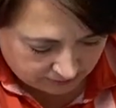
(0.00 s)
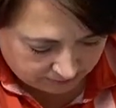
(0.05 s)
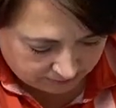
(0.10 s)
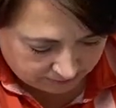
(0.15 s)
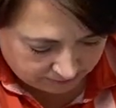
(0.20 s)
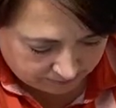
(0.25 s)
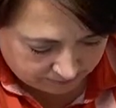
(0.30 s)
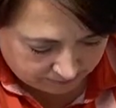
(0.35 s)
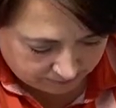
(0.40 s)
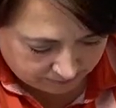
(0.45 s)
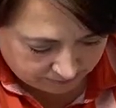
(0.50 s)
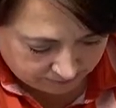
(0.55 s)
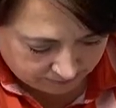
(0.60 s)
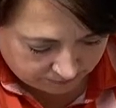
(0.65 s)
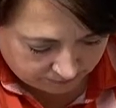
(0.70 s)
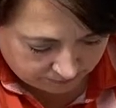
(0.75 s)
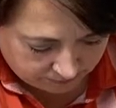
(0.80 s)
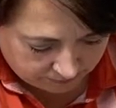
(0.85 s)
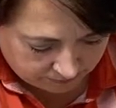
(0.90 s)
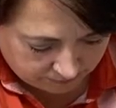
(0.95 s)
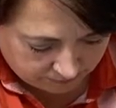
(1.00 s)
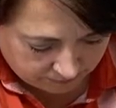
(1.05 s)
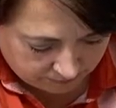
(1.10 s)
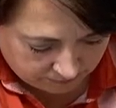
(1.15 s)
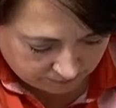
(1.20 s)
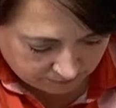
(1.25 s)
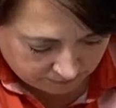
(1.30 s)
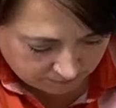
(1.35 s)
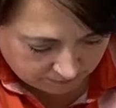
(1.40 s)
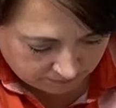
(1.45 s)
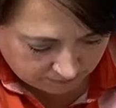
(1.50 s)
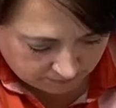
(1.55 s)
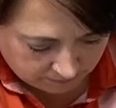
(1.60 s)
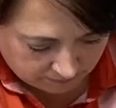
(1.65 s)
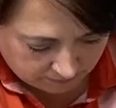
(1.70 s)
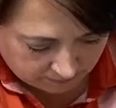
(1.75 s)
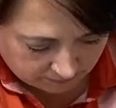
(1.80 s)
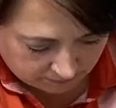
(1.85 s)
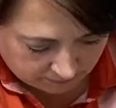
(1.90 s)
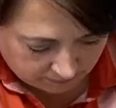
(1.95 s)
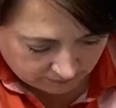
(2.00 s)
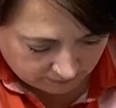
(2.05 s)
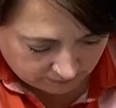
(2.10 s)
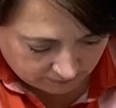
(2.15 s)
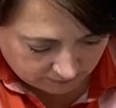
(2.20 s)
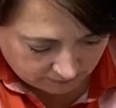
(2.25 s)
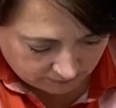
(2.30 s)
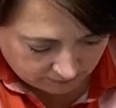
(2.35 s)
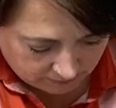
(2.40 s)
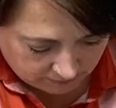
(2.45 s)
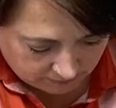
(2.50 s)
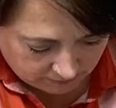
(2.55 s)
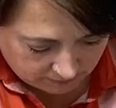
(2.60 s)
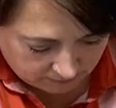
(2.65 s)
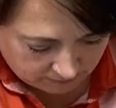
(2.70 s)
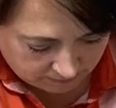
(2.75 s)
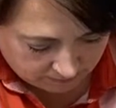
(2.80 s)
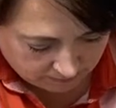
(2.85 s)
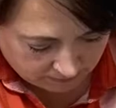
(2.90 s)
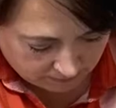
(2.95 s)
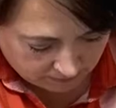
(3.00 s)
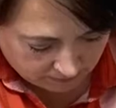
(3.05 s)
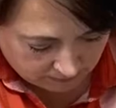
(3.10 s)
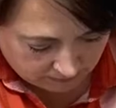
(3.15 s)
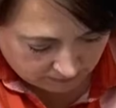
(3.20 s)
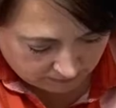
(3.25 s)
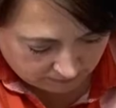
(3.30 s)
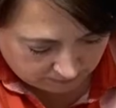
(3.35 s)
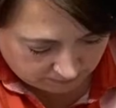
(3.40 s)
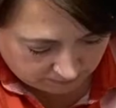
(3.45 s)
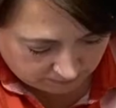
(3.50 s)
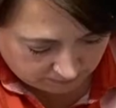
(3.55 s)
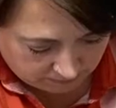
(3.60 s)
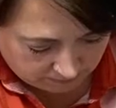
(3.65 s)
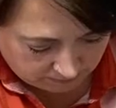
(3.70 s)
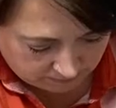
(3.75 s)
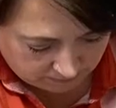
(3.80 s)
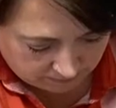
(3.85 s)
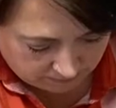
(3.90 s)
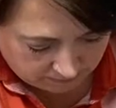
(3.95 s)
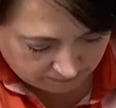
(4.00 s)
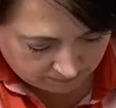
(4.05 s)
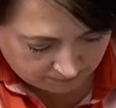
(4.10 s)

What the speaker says: (silence)